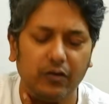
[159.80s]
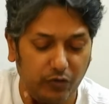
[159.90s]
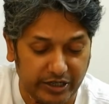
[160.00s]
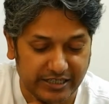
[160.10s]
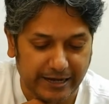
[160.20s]

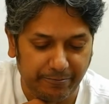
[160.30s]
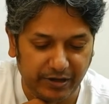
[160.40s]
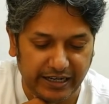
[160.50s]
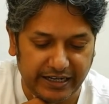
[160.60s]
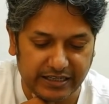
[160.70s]
For
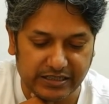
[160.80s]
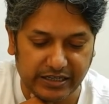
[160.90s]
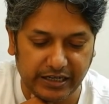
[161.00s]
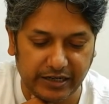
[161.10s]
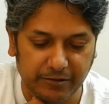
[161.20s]
example, I can
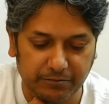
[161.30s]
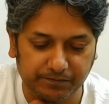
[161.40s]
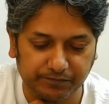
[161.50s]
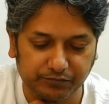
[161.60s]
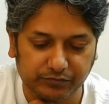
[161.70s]
say,
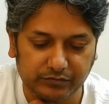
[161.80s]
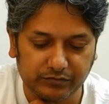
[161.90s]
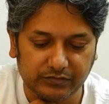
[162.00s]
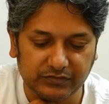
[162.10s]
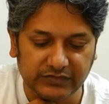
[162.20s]

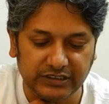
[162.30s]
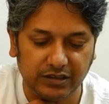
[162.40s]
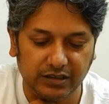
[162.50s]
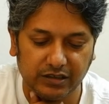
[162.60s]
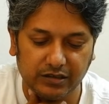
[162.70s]

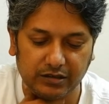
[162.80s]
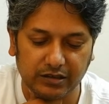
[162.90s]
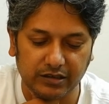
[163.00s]
all